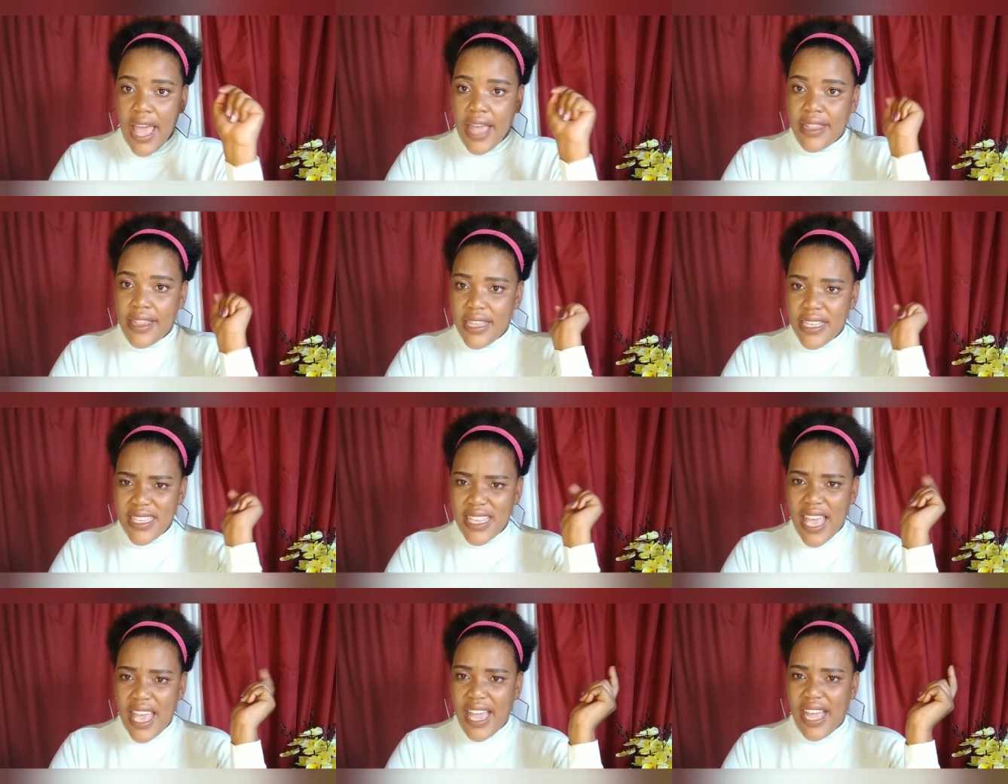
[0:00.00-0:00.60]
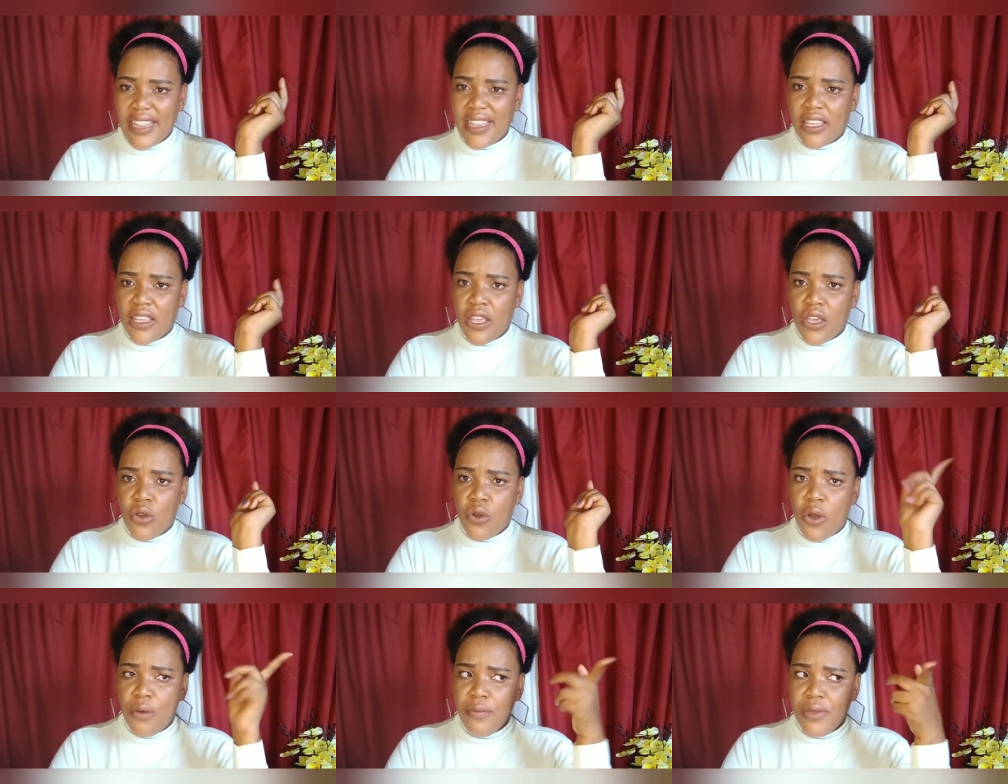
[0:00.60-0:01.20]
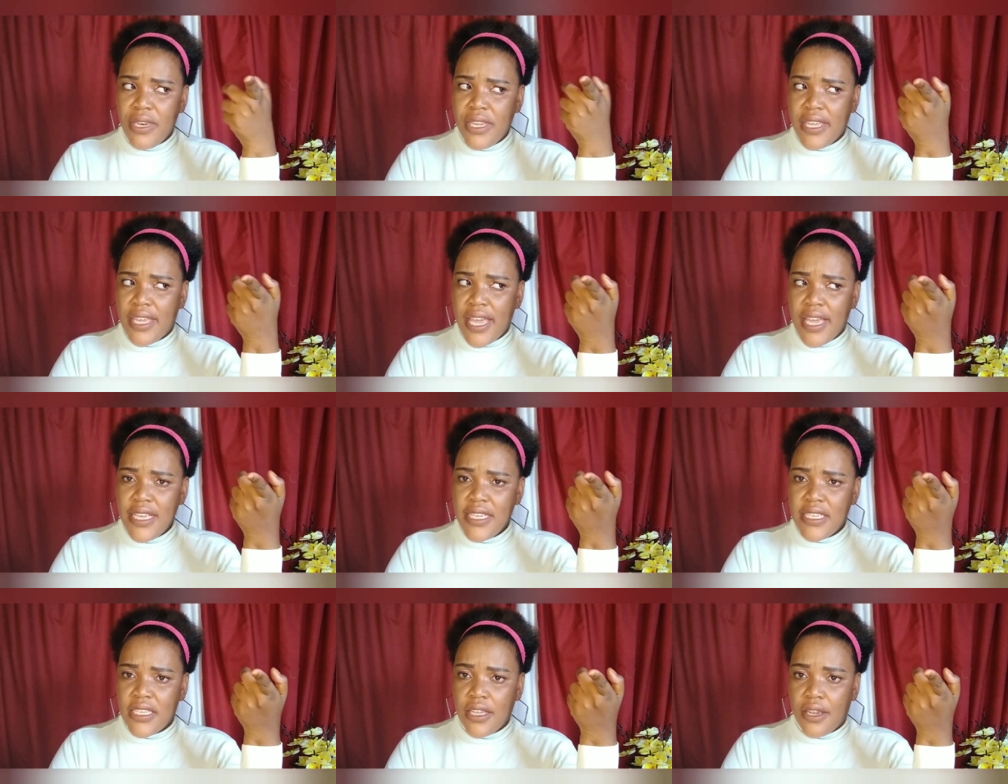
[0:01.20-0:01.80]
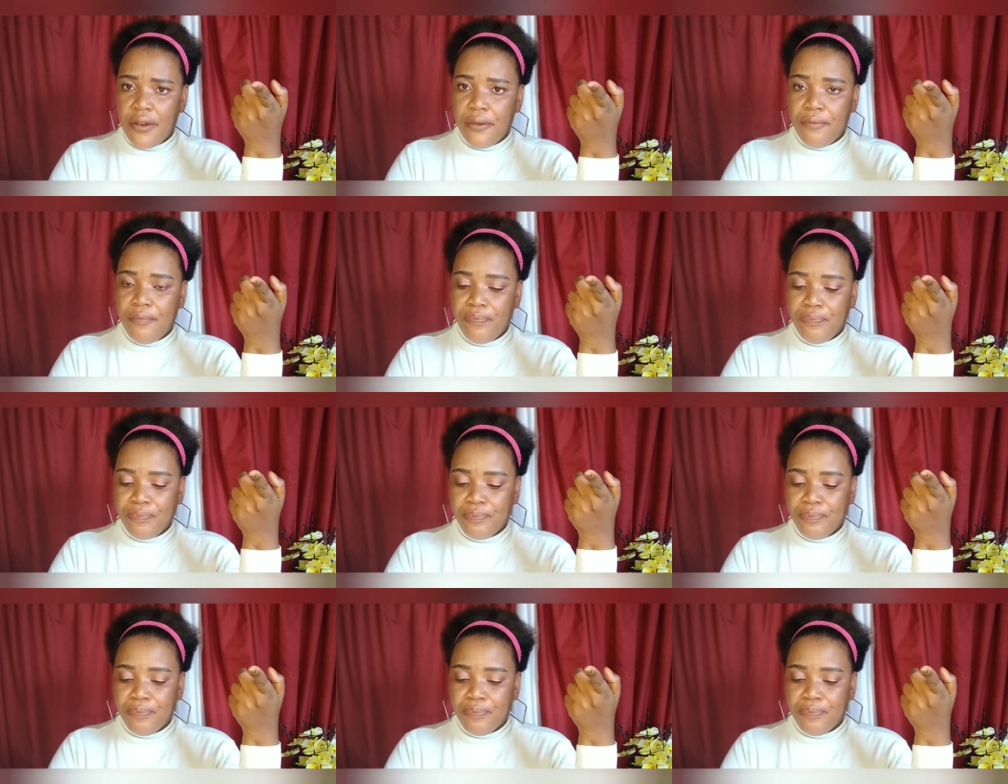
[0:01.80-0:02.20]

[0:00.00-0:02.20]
this guy to ke communication